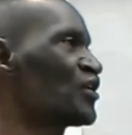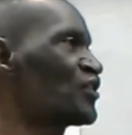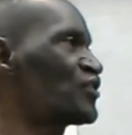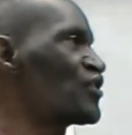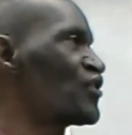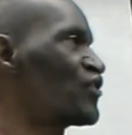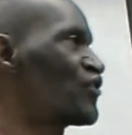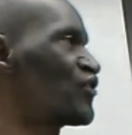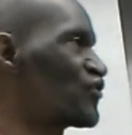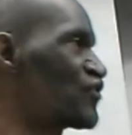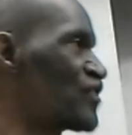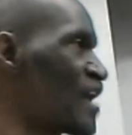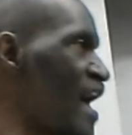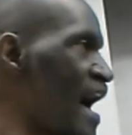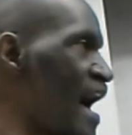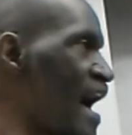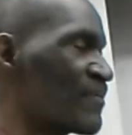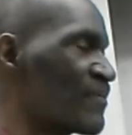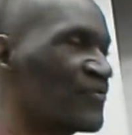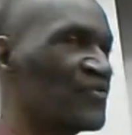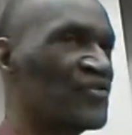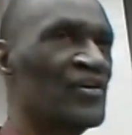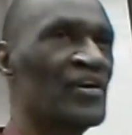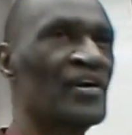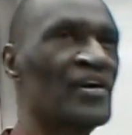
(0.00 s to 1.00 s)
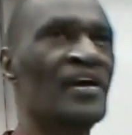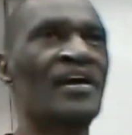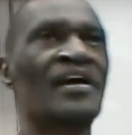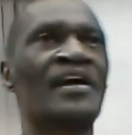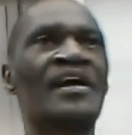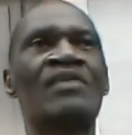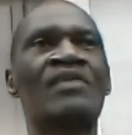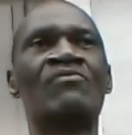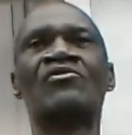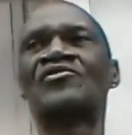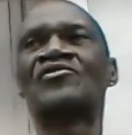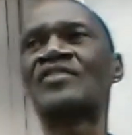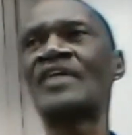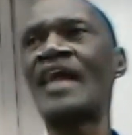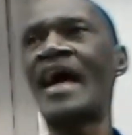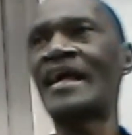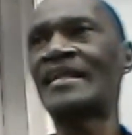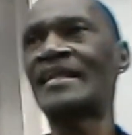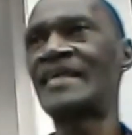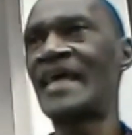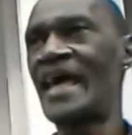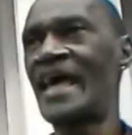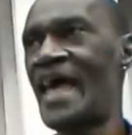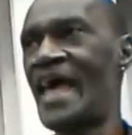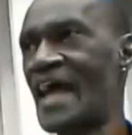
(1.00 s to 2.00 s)
the steps it was like
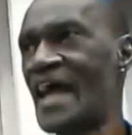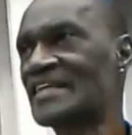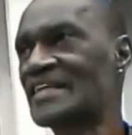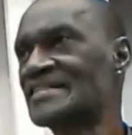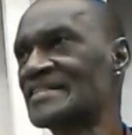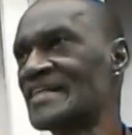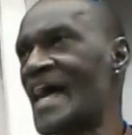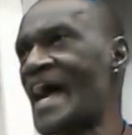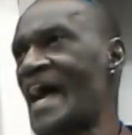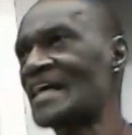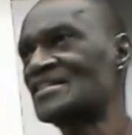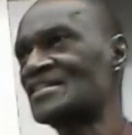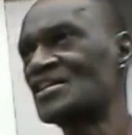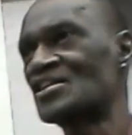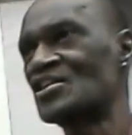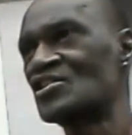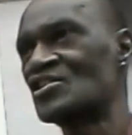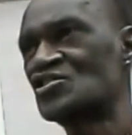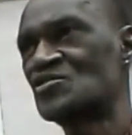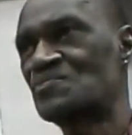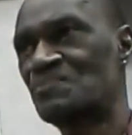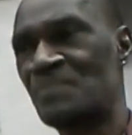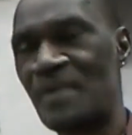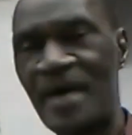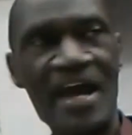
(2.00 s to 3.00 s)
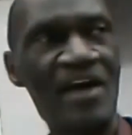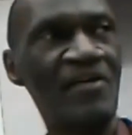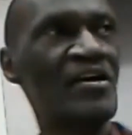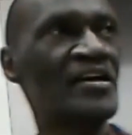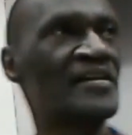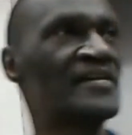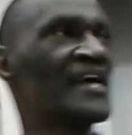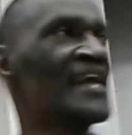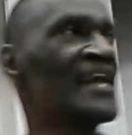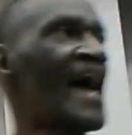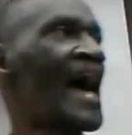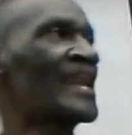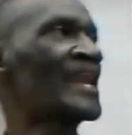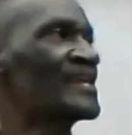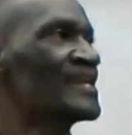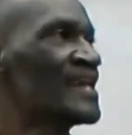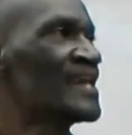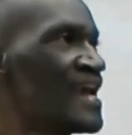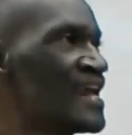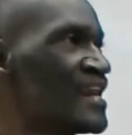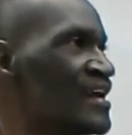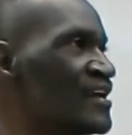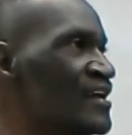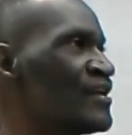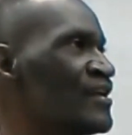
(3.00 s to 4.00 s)
the Ex-Lax of the spirit that I
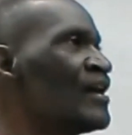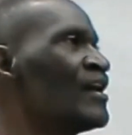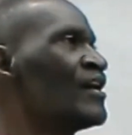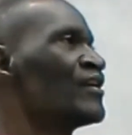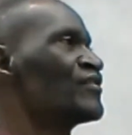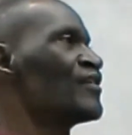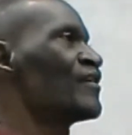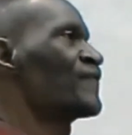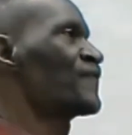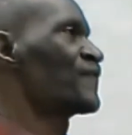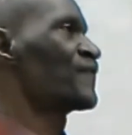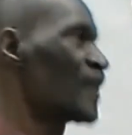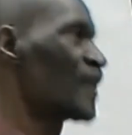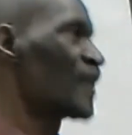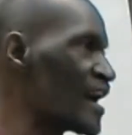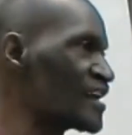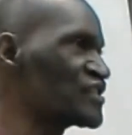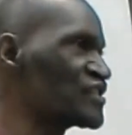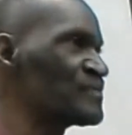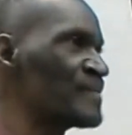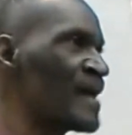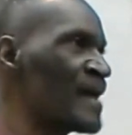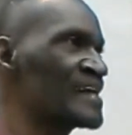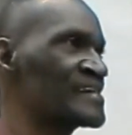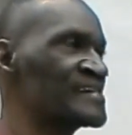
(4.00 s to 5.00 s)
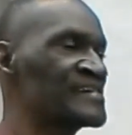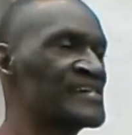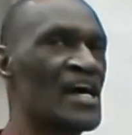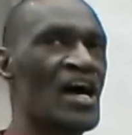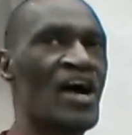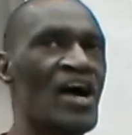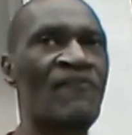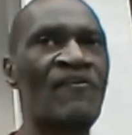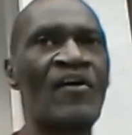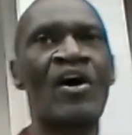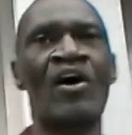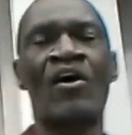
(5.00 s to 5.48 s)
needed to flush myself